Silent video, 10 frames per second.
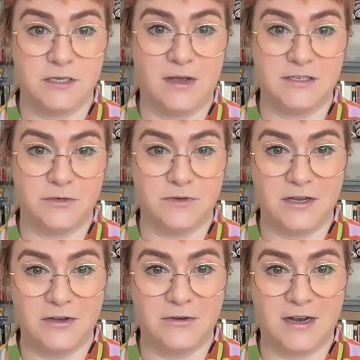So as you
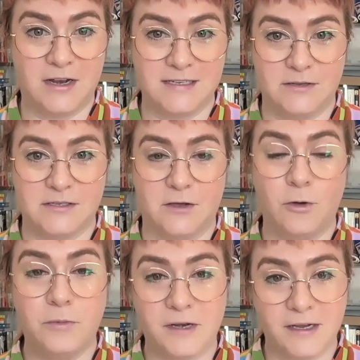note, as those
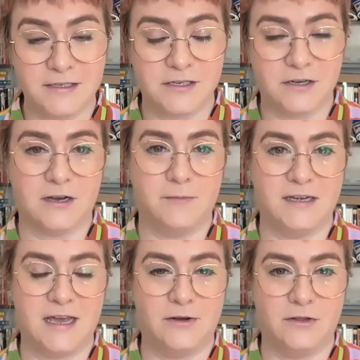openings are
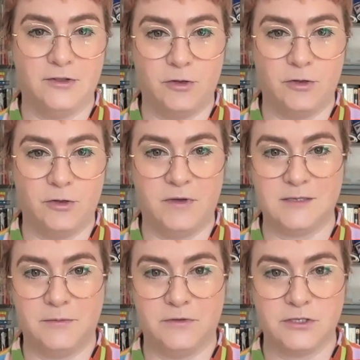coming down a little bit,
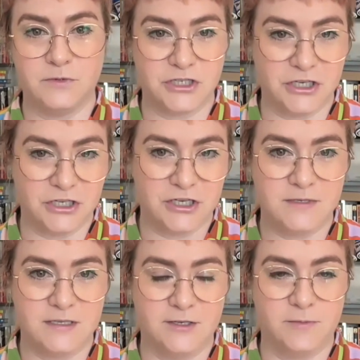as people are switching
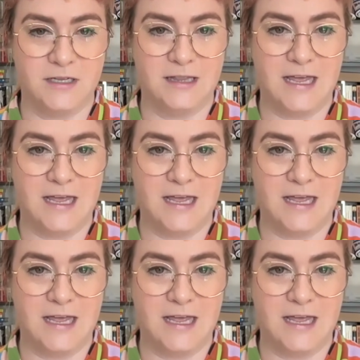jobs a little bit